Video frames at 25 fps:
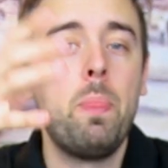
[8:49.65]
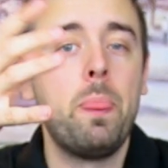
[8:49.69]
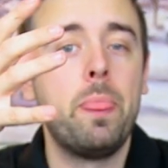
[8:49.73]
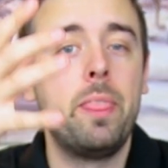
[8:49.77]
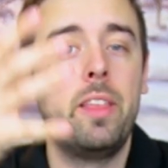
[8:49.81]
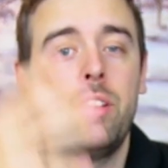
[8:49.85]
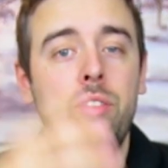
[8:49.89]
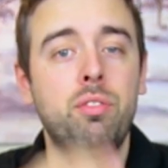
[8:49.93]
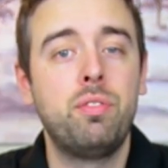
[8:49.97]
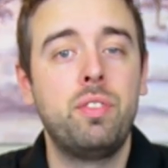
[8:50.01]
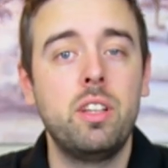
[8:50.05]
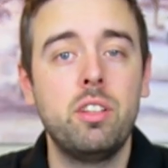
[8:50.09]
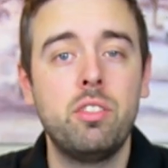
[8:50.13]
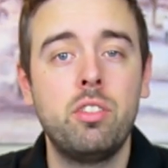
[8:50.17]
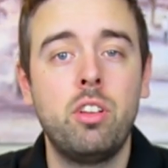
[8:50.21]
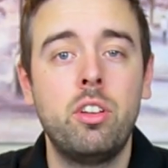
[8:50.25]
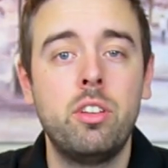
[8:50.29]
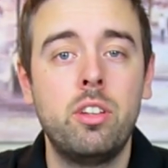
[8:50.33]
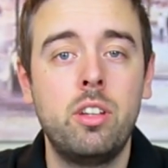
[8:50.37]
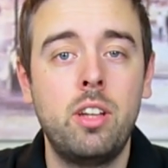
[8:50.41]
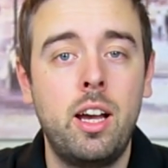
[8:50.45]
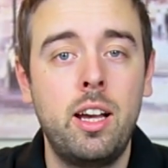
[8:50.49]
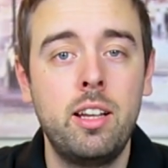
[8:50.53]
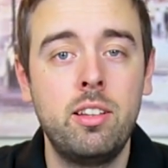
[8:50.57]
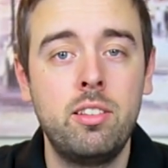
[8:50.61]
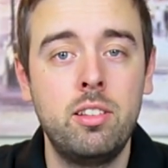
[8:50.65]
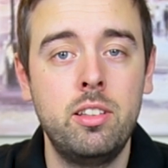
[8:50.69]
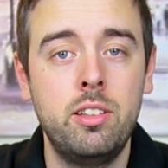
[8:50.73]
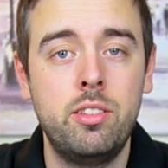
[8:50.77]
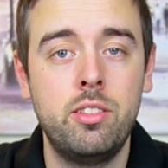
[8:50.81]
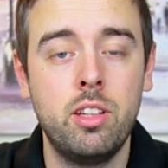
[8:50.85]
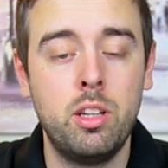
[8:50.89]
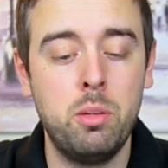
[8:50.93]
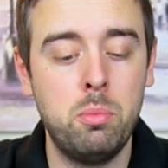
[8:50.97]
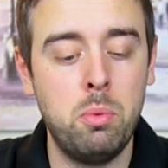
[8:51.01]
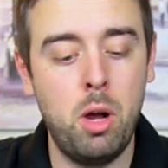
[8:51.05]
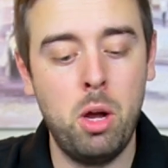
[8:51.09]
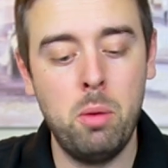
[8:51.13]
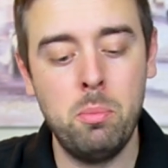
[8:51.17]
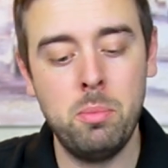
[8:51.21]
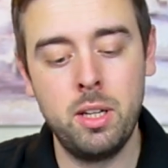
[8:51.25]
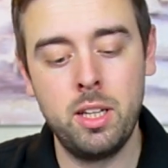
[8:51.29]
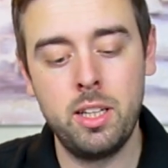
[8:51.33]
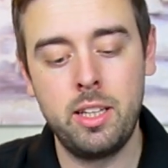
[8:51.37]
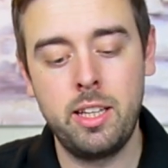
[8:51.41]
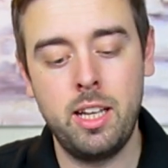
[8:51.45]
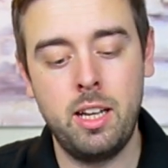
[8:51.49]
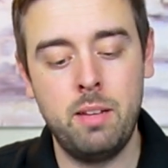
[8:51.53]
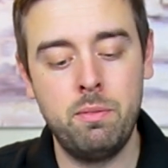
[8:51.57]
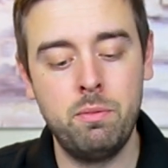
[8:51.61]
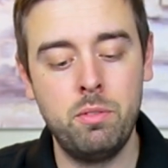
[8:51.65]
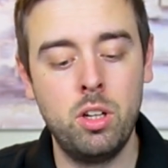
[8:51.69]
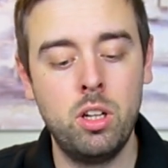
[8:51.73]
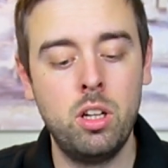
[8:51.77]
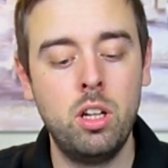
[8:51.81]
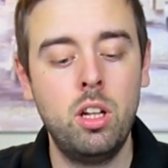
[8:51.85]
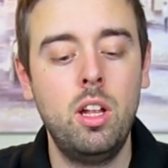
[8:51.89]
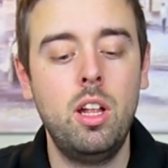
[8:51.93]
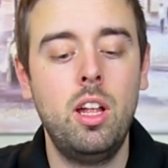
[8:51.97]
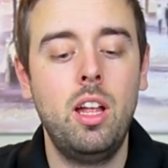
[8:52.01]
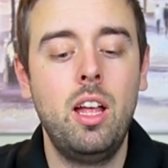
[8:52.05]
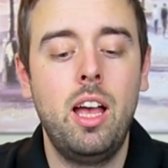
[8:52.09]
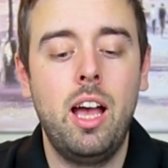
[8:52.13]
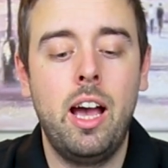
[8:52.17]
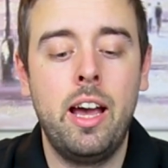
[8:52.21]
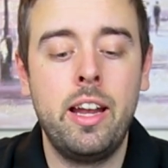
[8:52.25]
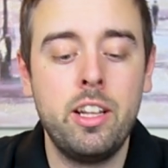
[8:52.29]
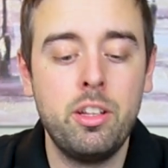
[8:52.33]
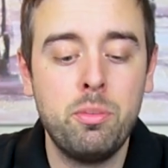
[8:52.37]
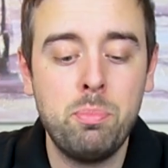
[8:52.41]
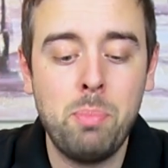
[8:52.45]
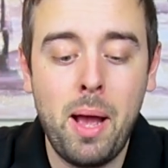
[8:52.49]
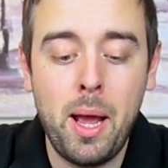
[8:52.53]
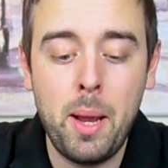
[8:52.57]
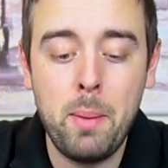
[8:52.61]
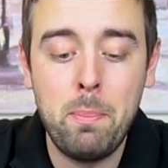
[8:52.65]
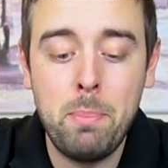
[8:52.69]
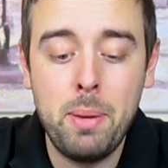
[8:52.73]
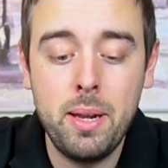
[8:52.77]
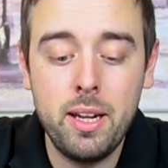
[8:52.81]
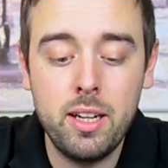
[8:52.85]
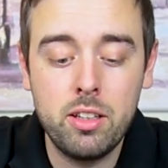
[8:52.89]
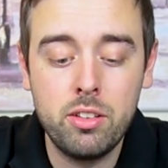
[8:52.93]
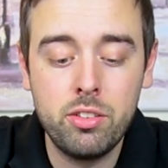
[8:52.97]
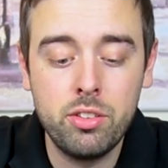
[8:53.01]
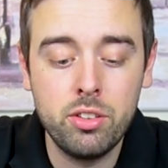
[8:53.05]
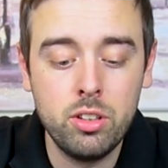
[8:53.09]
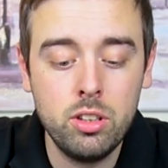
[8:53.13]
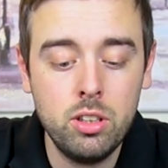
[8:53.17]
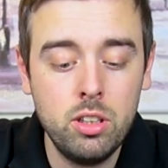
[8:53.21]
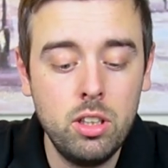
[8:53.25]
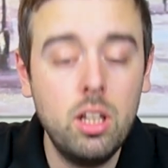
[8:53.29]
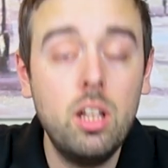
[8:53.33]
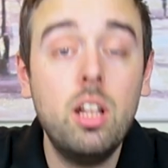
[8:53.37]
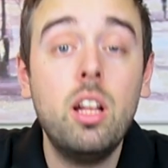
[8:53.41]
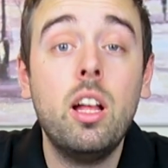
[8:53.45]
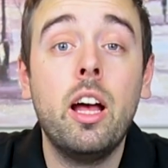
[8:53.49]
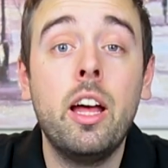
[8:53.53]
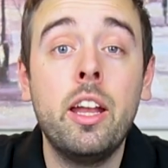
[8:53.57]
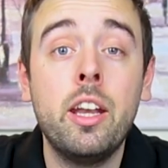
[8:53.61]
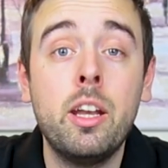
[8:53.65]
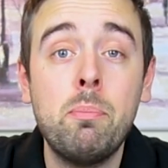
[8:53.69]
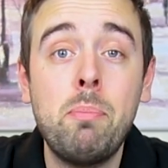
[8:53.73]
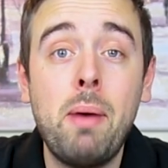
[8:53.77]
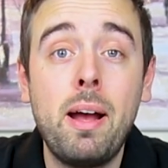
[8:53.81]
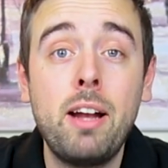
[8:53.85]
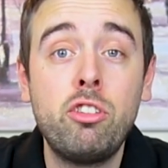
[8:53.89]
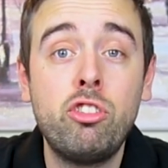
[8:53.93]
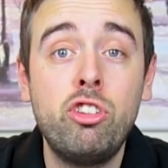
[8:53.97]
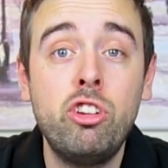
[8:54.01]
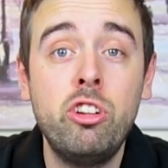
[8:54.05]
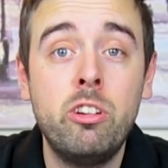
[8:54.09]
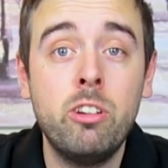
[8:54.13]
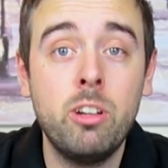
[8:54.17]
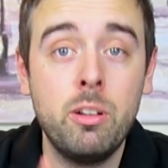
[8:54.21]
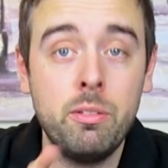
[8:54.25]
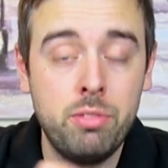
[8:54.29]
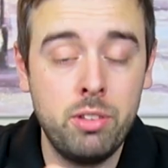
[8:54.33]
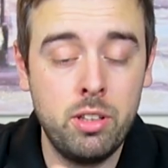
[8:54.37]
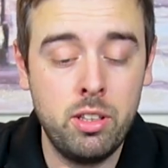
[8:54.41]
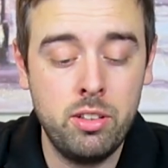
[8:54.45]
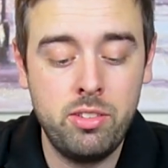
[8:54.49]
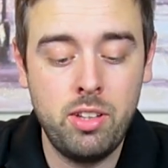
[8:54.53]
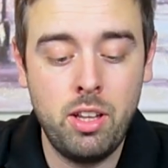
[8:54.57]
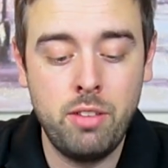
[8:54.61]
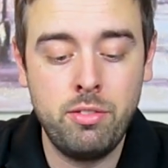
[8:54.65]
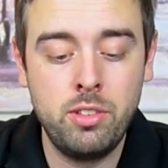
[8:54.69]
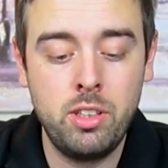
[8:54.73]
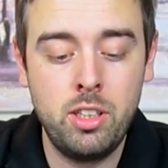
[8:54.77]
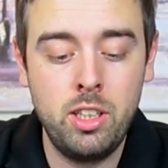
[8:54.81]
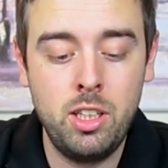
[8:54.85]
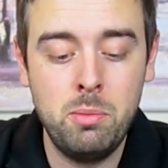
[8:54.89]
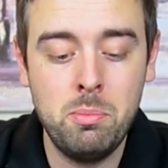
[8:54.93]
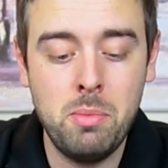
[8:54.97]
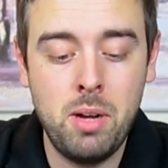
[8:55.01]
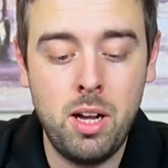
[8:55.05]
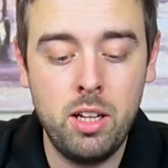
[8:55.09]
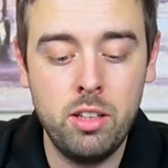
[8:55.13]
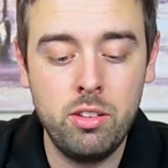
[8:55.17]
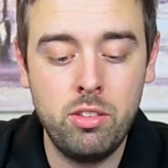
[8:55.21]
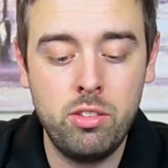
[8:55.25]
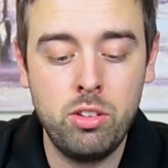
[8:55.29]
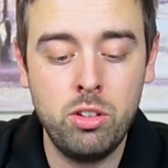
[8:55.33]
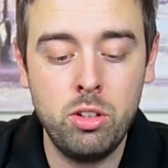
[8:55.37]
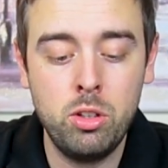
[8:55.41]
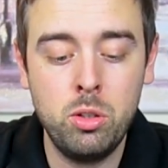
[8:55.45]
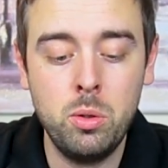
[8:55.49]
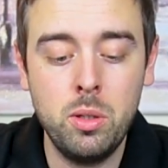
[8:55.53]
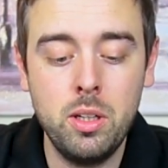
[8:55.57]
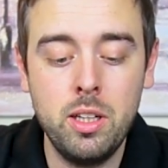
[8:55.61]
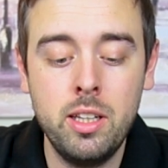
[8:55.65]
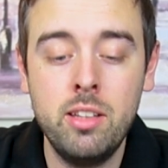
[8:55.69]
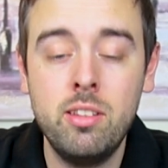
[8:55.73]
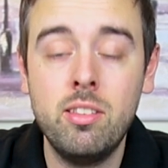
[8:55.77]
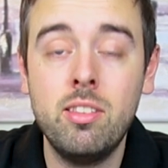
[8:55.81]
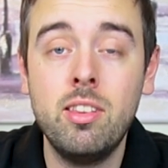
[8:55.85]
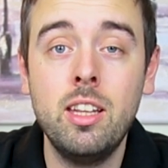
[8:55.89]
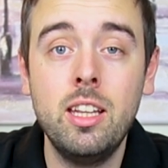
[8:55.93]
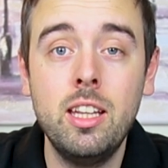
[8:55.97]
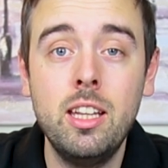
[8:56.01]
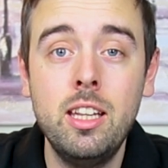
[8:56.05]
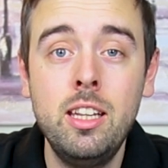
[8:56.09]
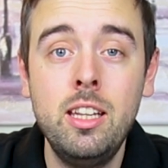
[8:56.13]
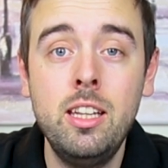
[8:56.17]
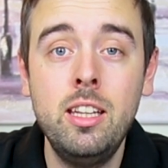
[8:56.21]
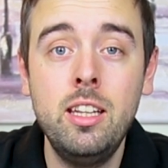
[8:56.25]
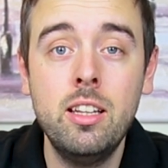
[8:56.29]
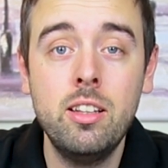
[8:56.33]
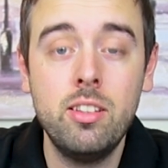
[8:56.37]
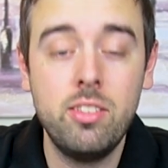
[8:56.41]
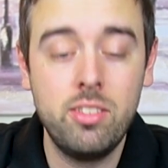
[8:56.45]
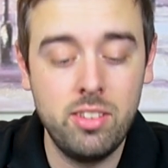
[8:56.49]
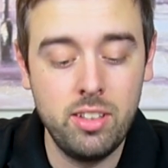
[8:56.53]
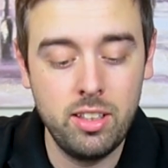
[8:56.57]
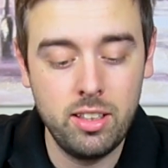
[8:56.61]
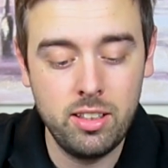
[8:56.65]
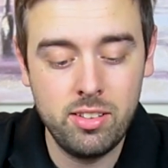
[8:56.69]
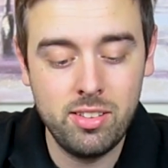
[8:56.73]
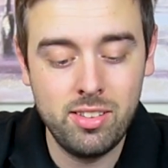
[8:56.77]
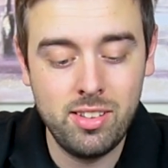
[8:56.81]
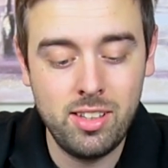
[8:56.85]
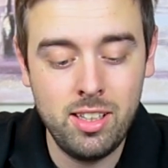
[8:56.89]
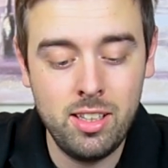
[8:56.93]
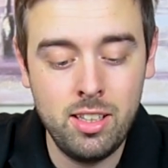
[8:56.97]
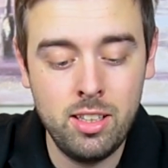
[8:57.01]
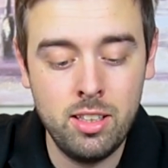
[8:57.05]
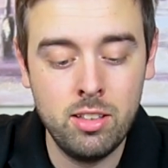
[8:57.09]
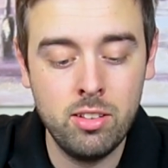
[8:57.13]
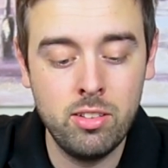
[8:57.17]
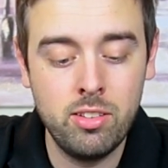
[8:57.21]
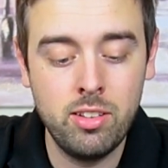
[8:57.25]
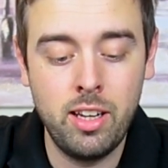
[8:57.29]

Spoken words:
This fits on nicely to the bottom of the camera, and it's by Pixel, and the battery grip for the 7D Mark II is the E16.